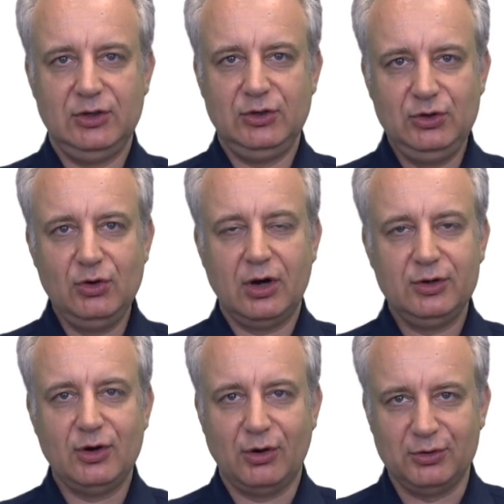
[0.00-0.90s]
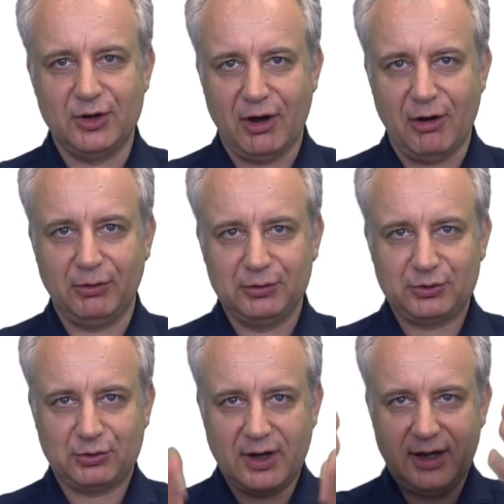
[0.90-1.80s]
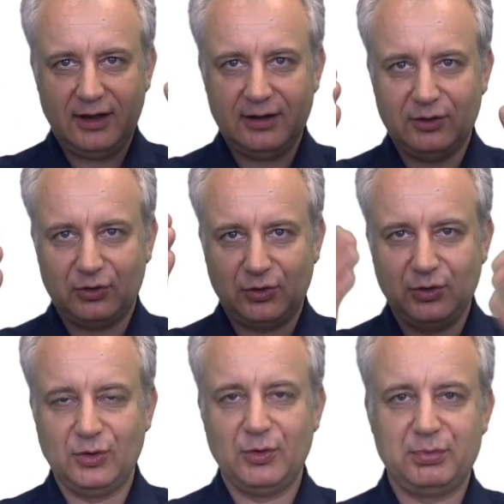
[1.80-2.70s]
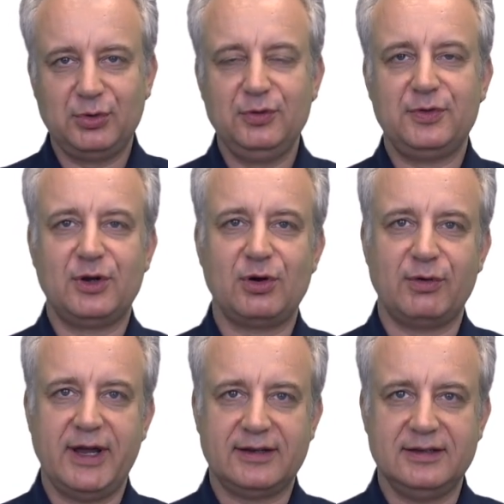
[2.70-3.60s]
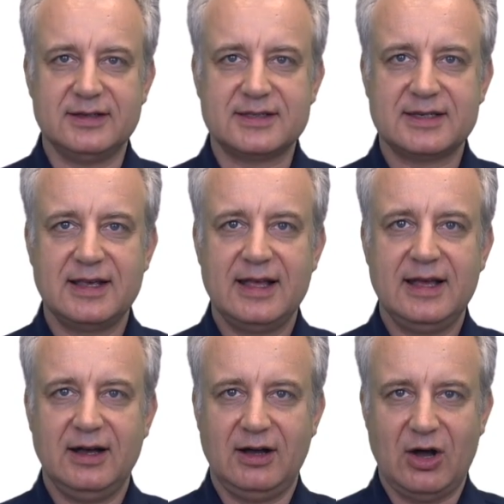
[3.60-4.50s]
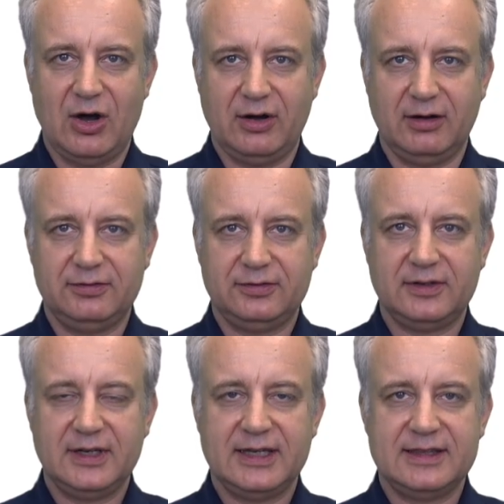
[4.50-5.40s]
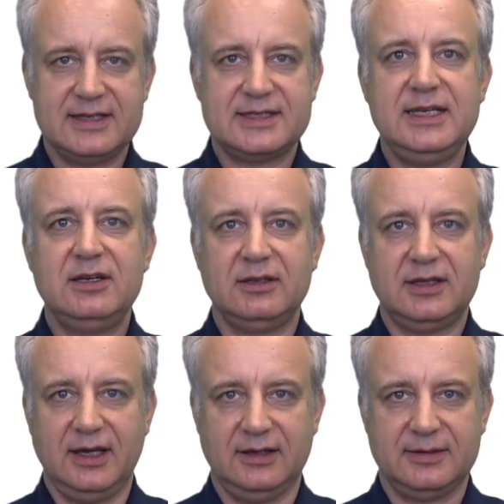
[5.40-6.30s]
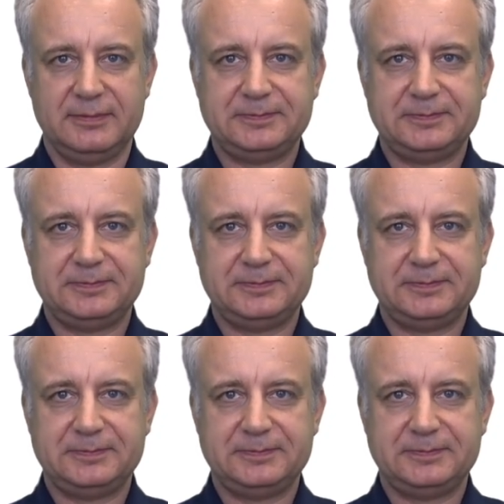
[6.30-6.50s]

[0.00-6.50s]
you're on your own now. Try to prove the correctness of the C0 gate.